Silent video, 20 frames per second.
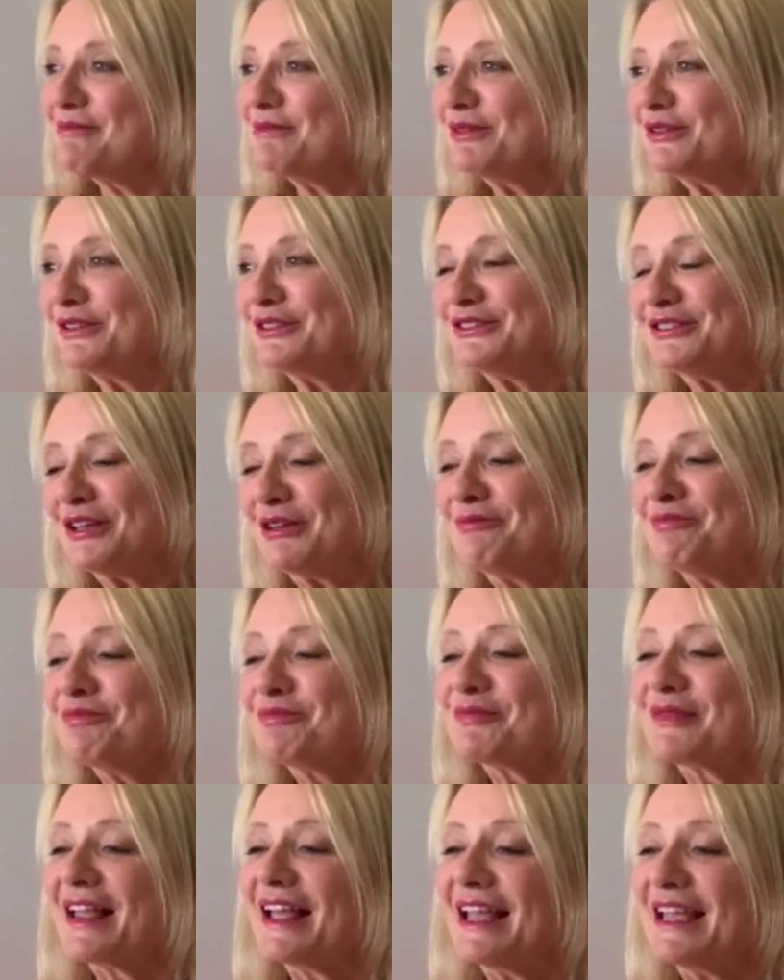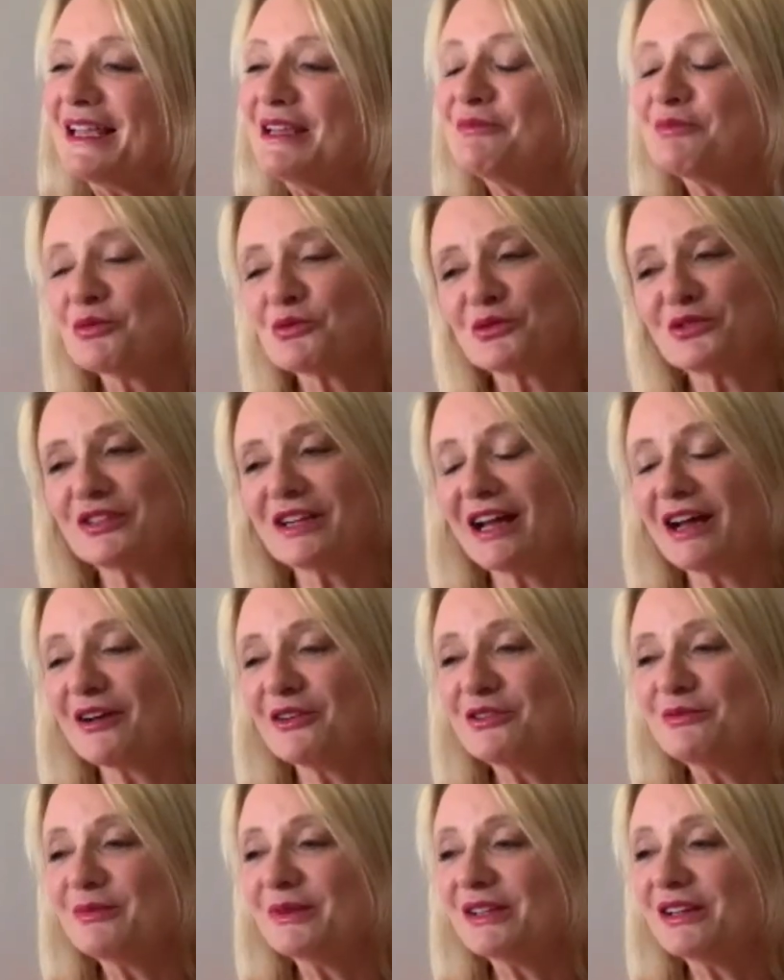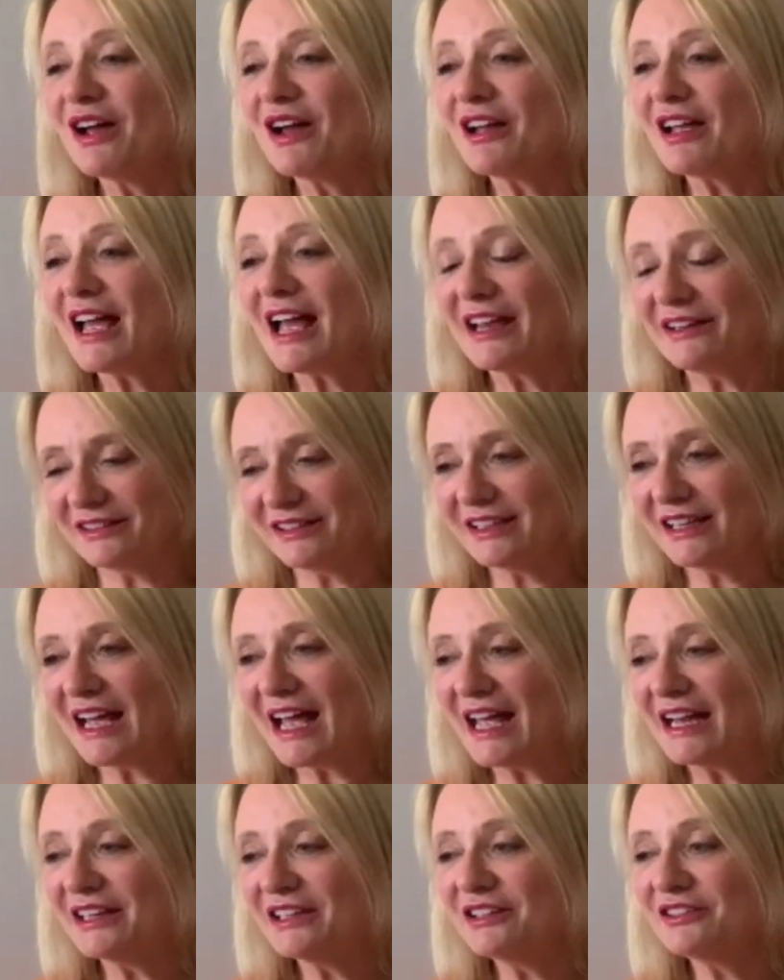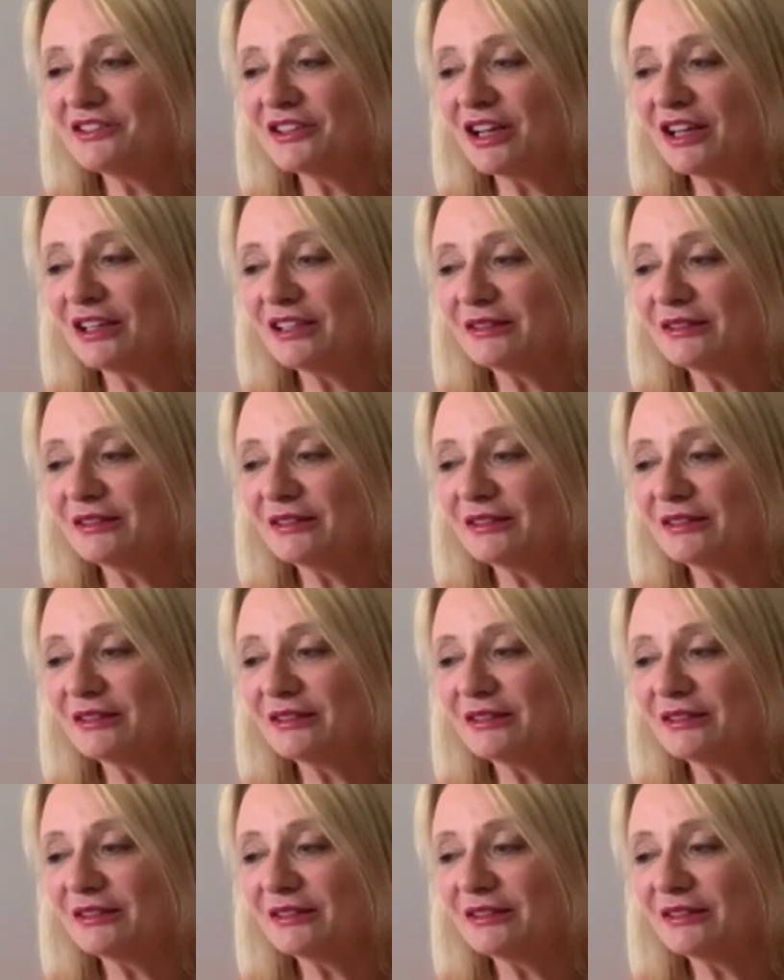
But he brought it home and I had it and